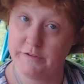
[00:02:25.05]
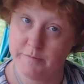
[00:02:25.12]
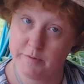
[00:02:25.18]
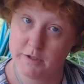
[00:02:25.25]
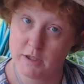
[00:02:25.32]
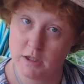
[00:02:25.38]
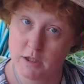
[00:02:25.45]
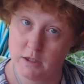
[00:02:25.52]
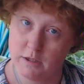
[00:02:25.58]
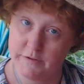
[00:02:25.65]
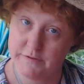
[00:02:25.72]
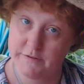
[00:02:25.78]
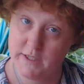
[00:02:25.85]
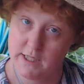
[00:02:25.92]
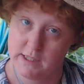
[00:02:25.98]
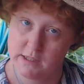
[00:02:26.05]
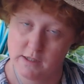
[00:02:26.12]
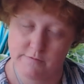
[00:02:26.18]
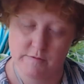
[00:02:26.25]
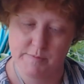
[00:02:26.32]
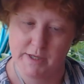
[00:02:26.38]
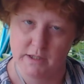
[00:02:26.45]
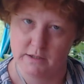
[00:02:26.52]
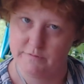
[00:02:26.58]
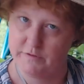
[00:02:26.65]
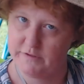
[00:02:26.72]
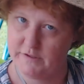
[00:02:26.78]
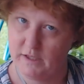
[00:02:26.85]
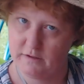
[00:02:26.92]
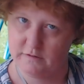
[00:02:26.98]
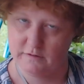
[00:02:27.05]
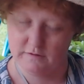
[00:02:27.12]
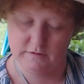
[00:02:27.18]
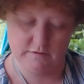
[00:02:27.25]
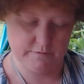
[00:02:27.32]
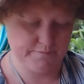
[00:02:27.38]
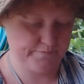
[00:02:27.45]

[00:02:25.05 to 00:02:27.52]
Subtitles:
about the current state of the battle of the sexes.